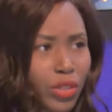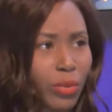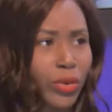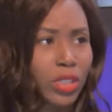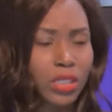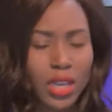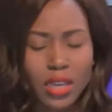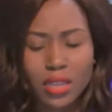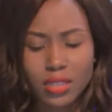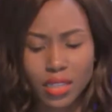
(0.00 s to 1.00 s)
bodies
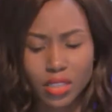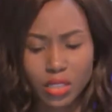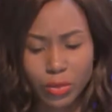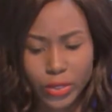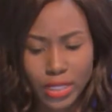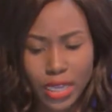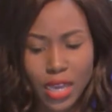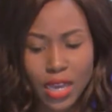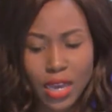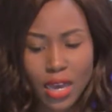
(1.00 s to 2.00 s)
such as Prisk,
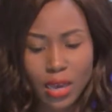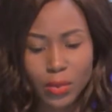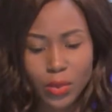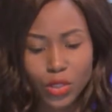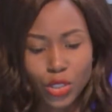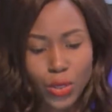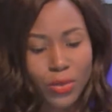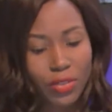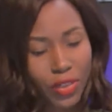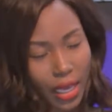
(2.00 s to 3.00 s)
do
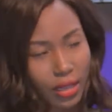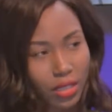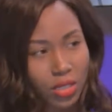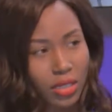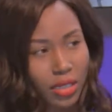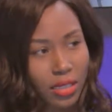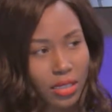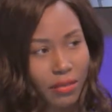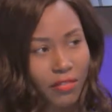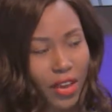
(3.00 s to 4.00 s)
you think they should take a
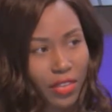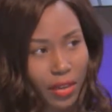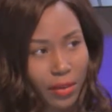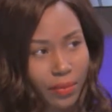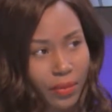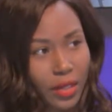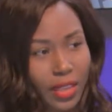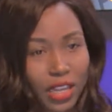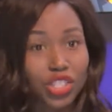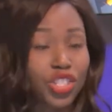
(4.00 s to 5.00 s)
step further
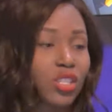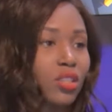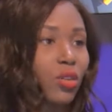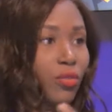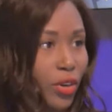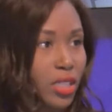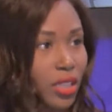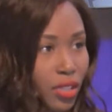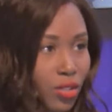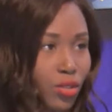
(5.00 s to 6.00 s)
than just
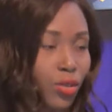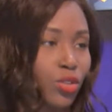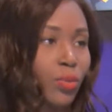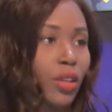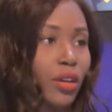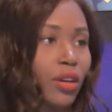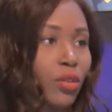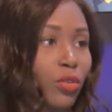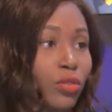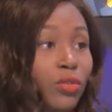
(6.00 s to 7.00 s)
voicing it on social media and
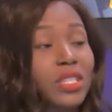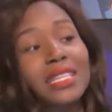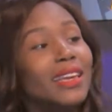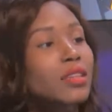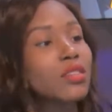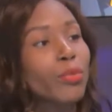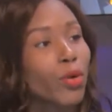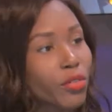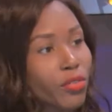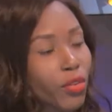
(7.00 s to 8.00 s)
obviously getting
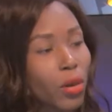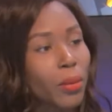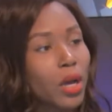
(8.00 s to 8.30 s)
support from